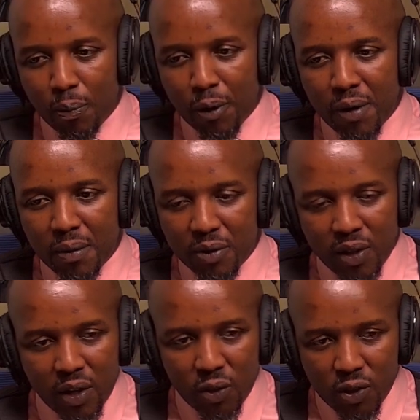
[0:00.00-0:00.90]
problems,
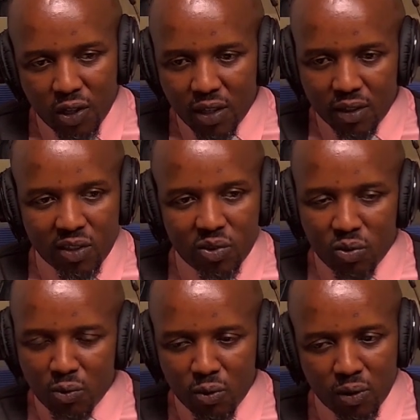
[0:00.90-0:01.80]
whether or not in
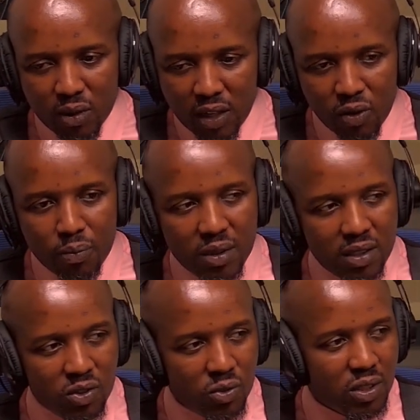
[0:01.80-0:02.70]
Kisumu, Nairobi,
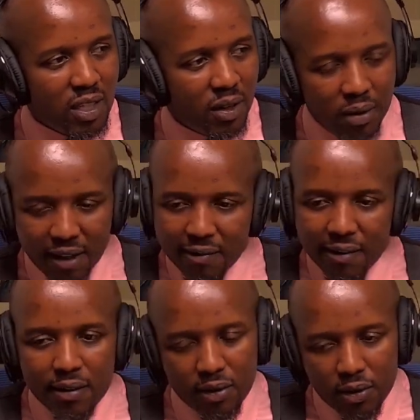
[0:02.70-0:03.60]
Juja,
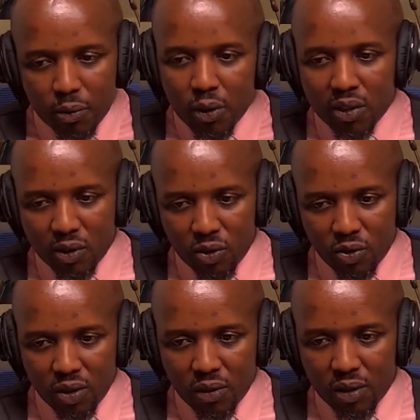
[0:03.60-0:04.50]
wherever, we'll sort you out.